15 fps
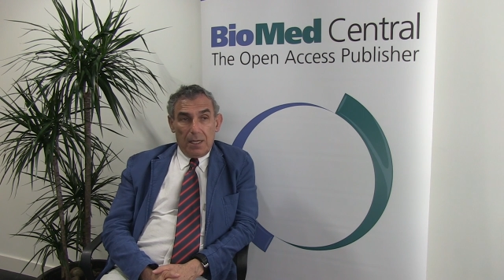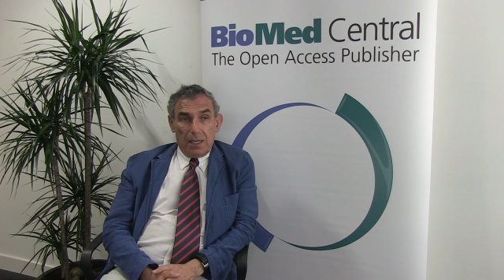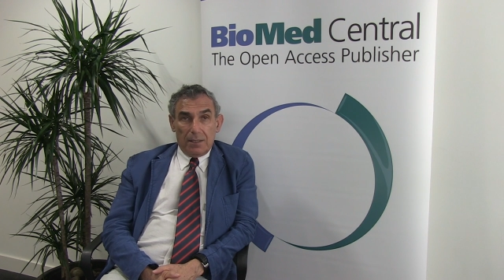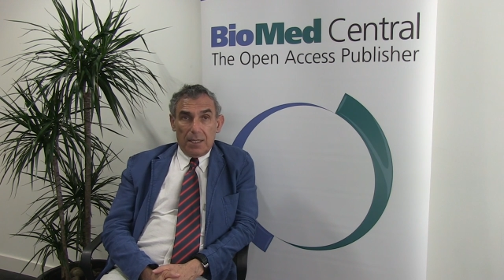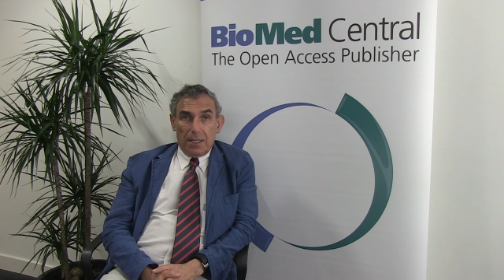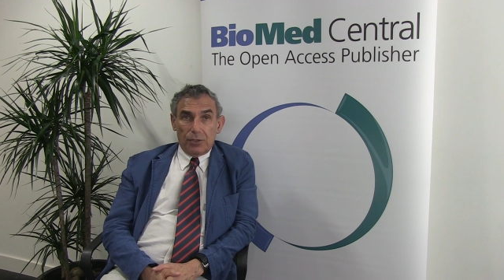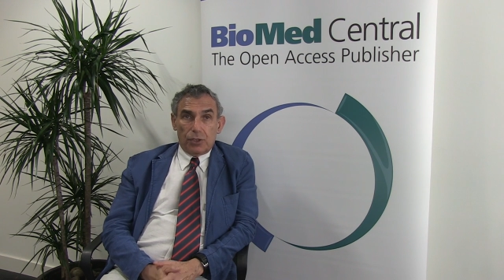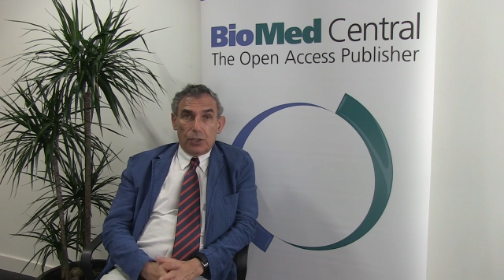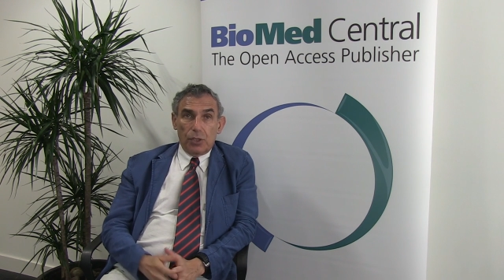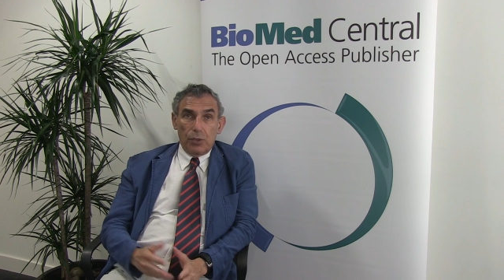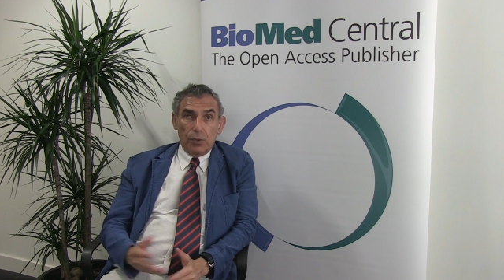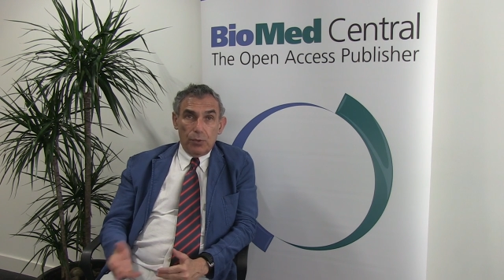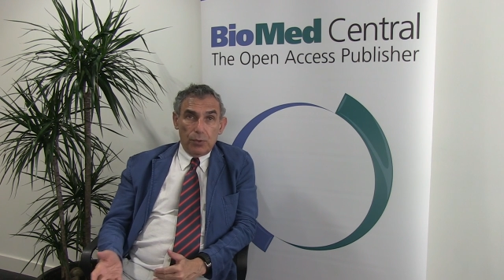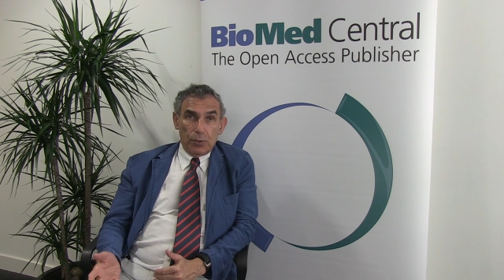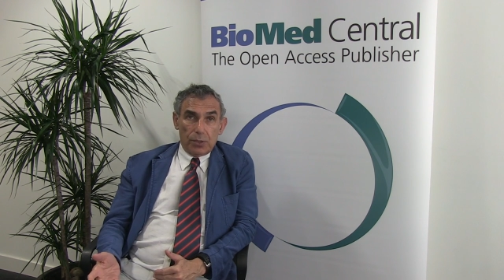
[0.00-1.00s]
And then she
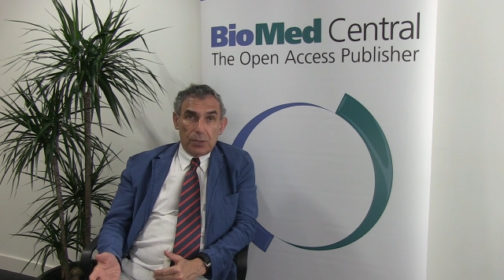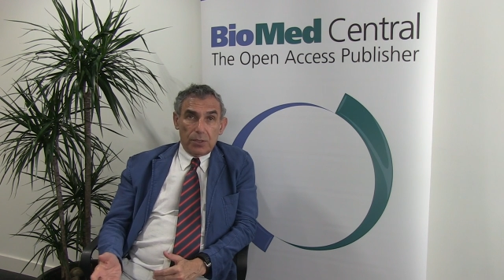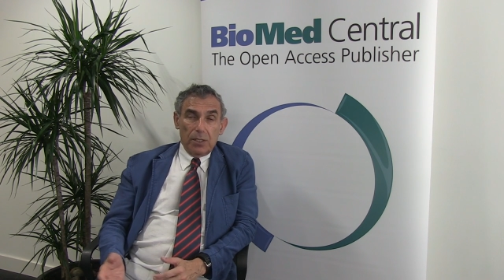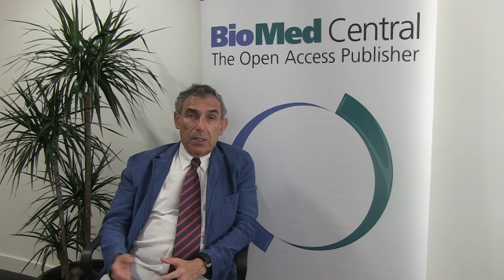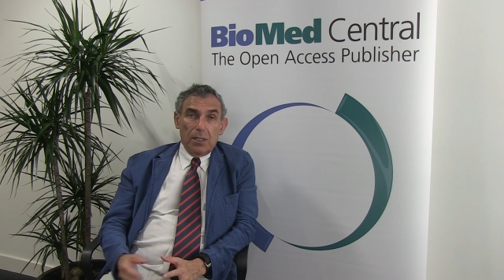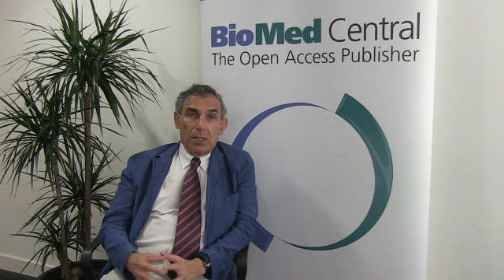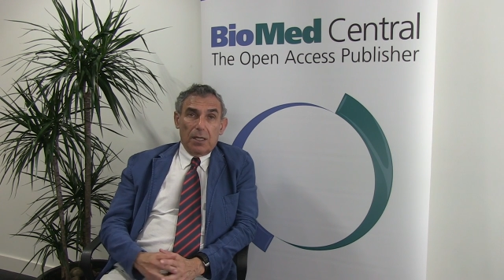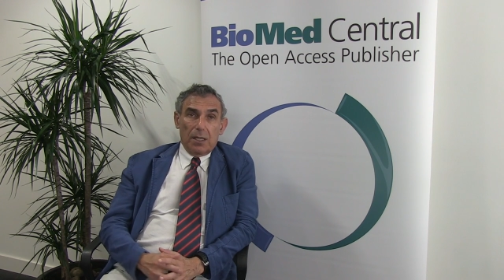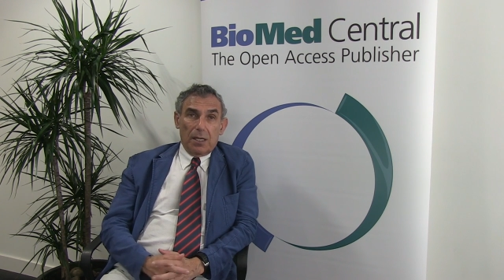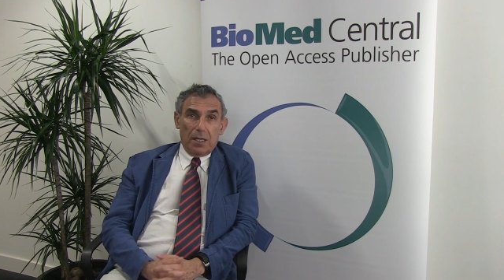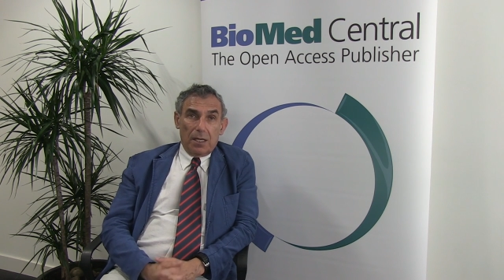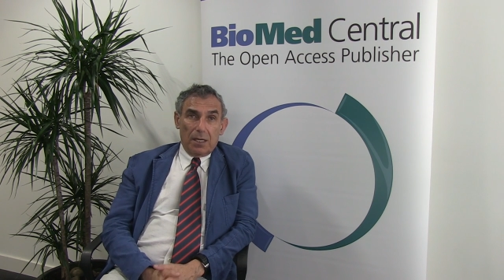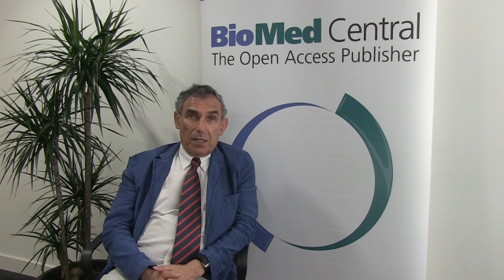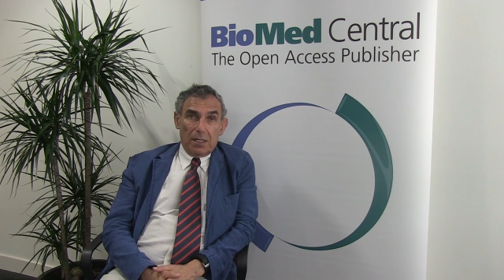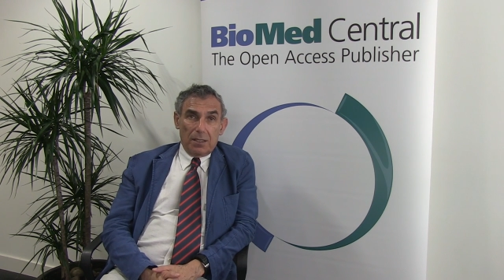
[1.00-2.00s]
loses
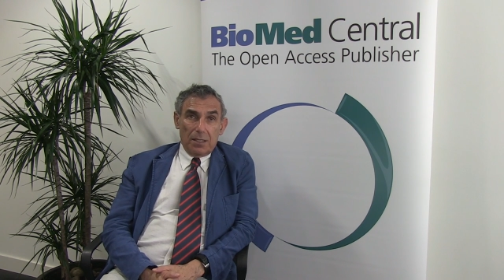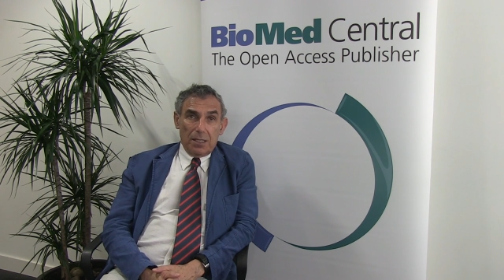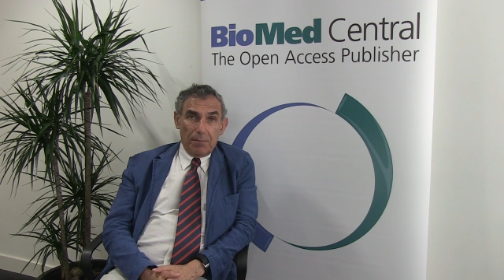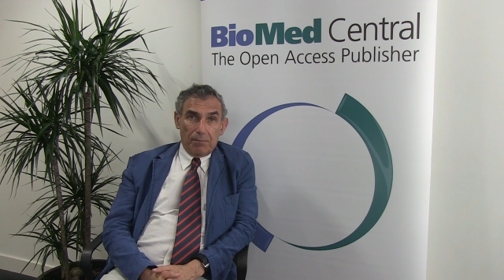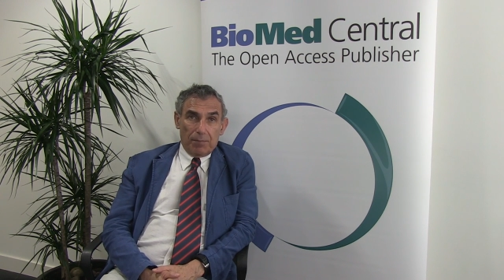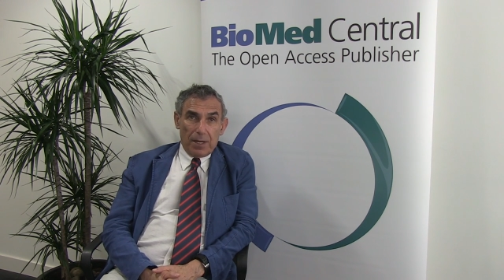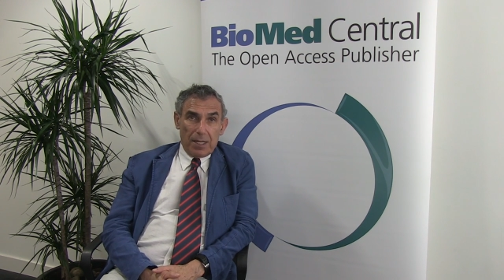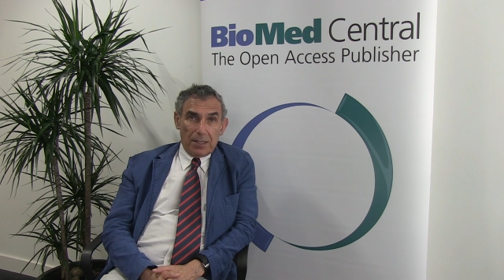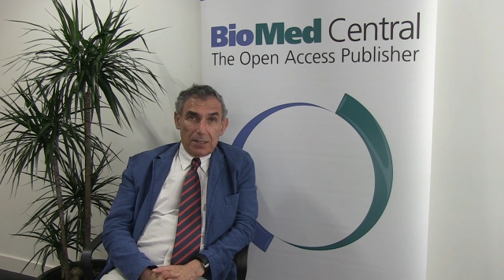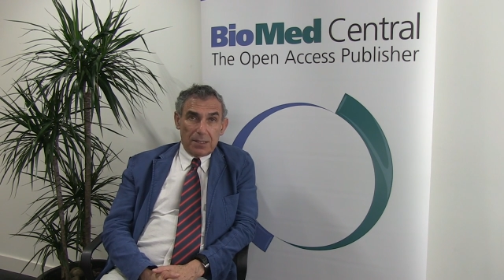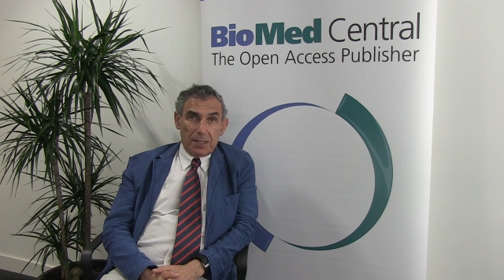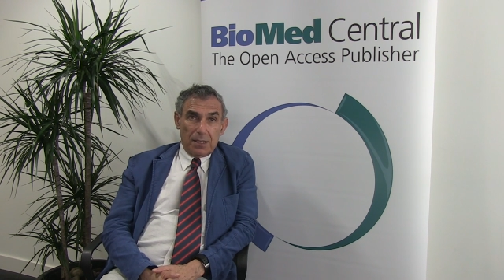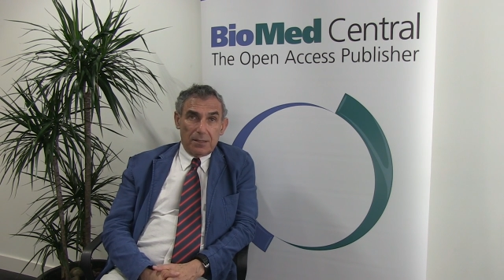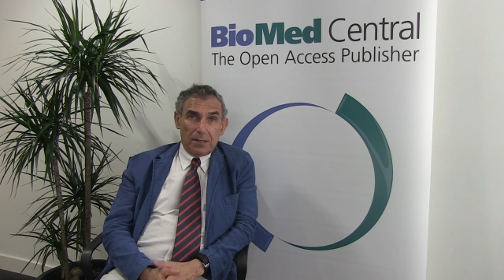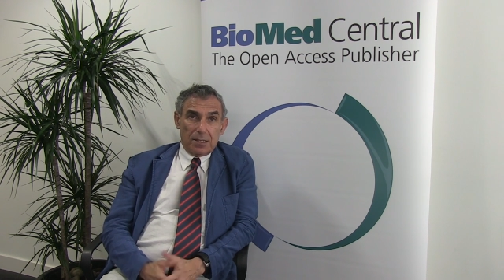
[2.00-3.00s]
her
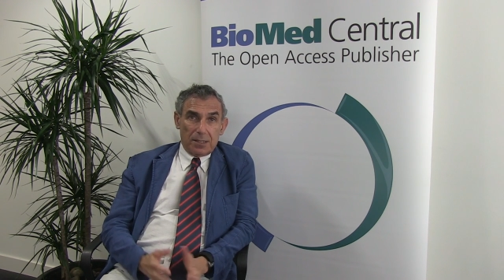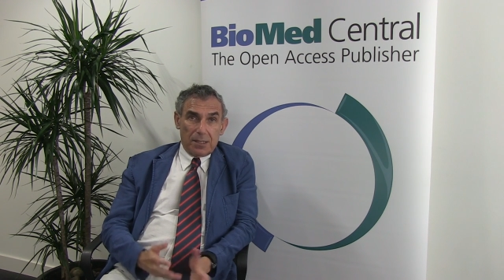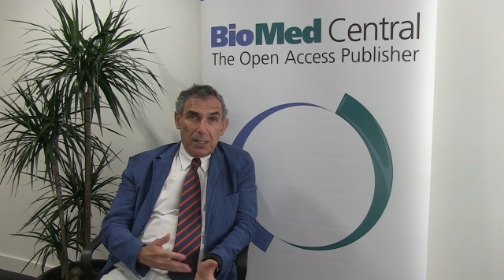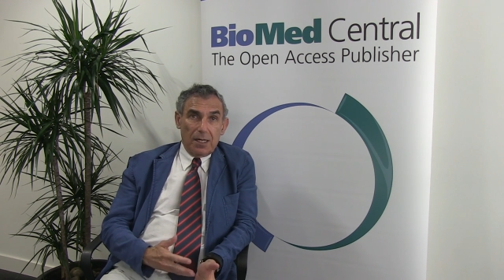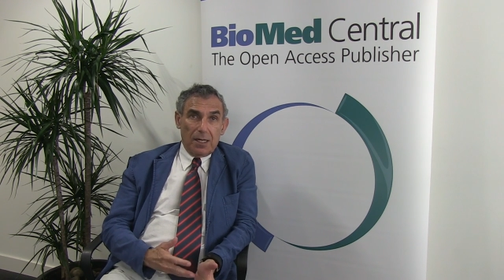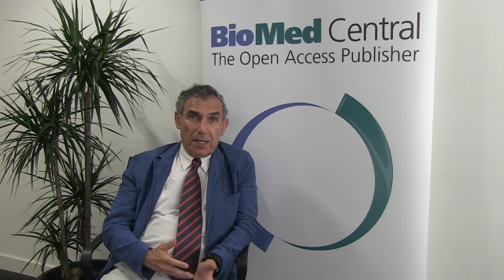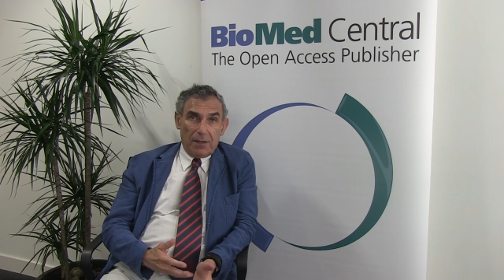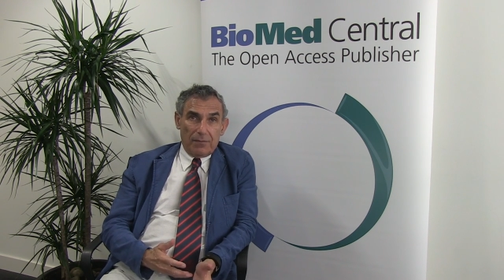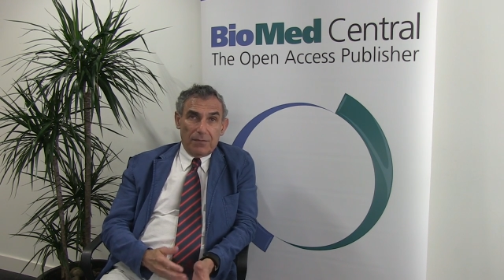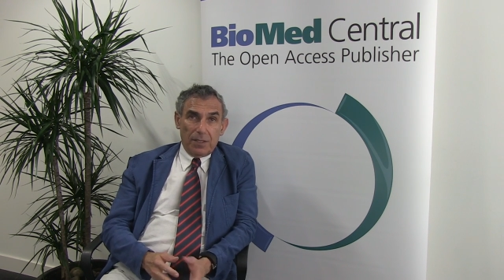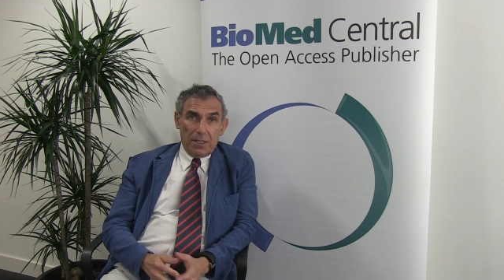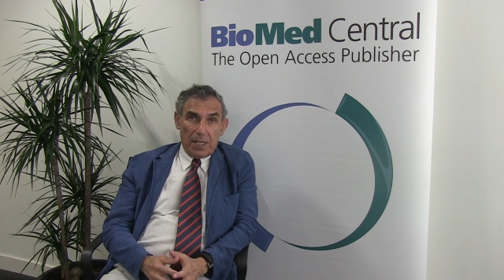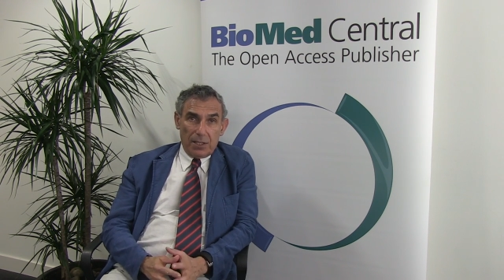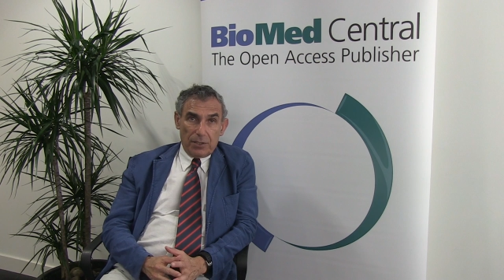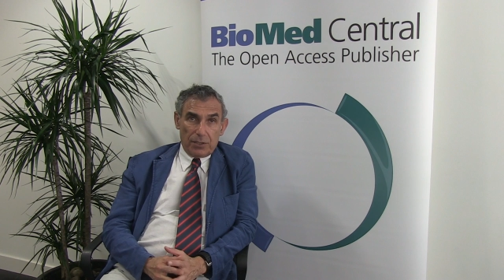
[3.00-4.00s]
implants and still have
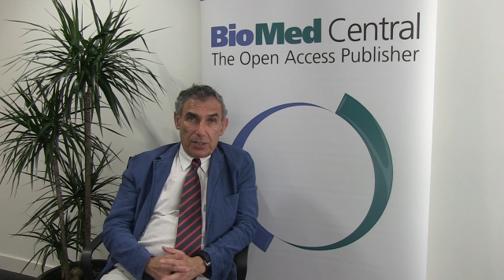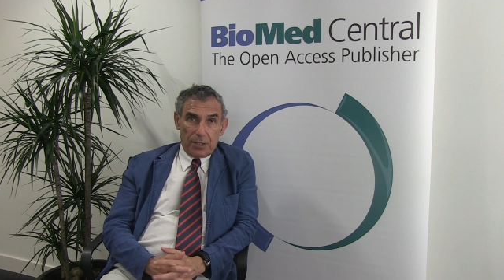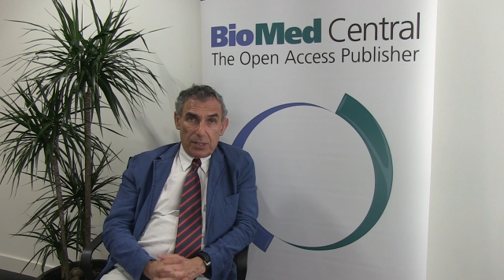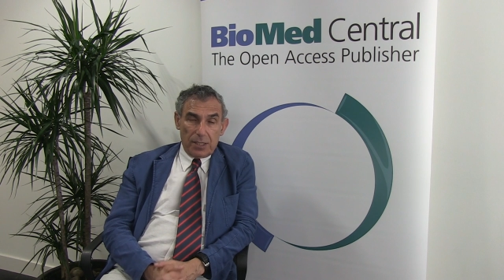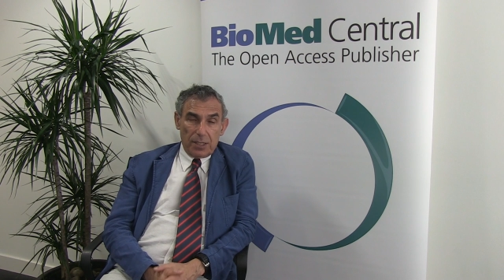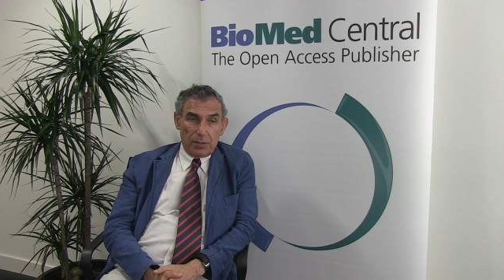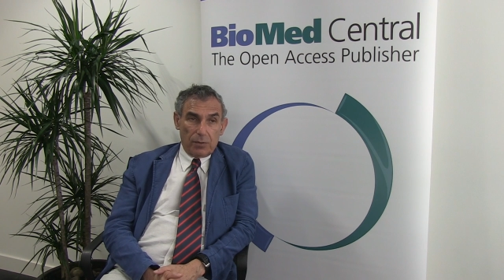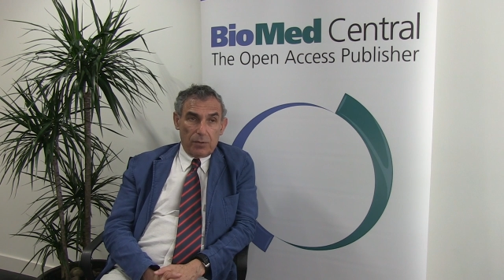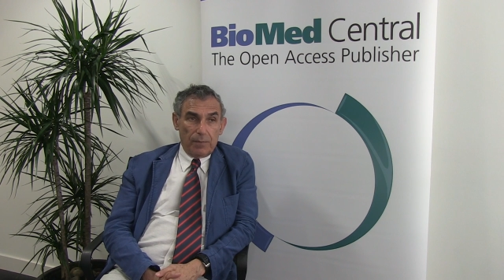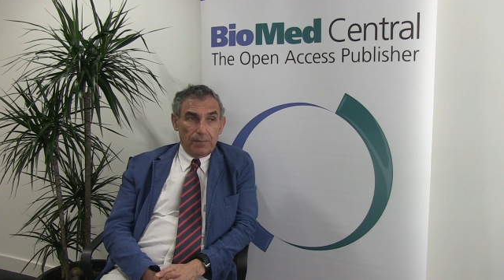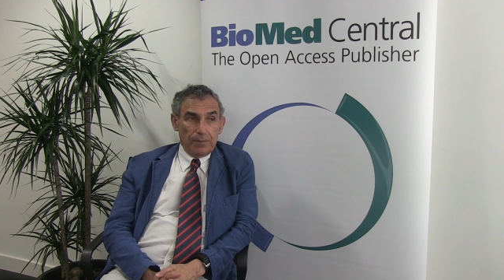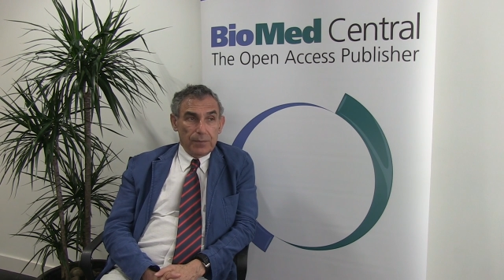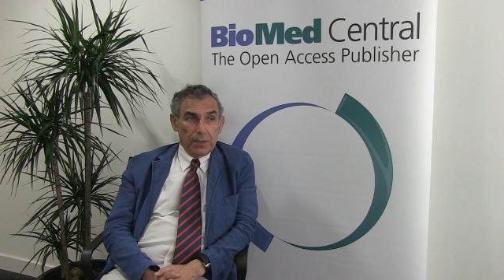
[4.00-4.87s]
the ASIA syndrome.